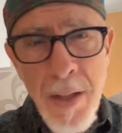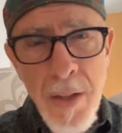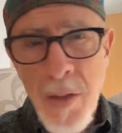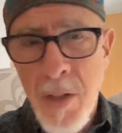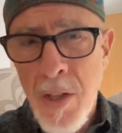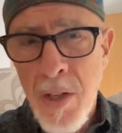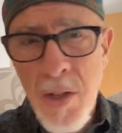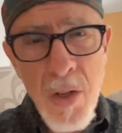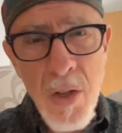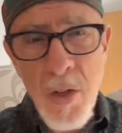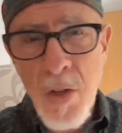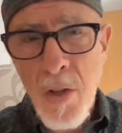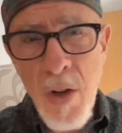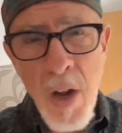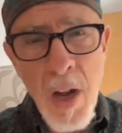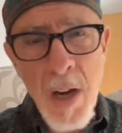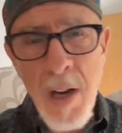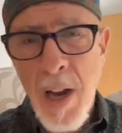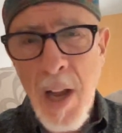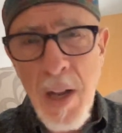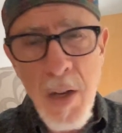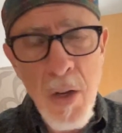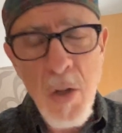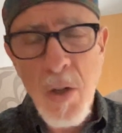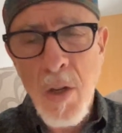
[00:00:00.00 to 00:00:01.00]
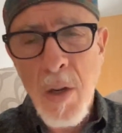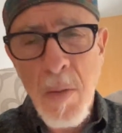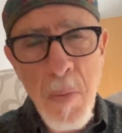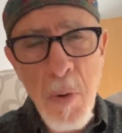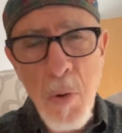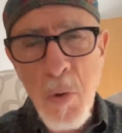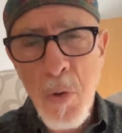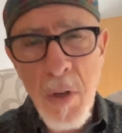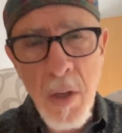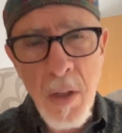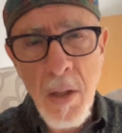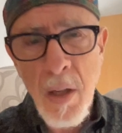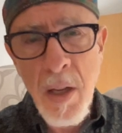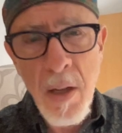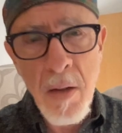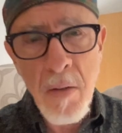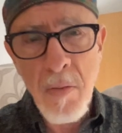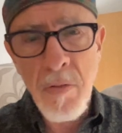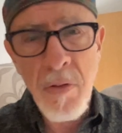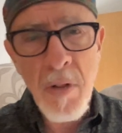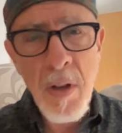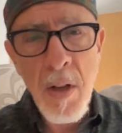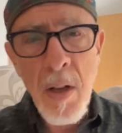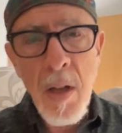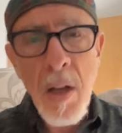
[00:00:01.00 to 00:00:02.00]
this is not how you're supposed to live.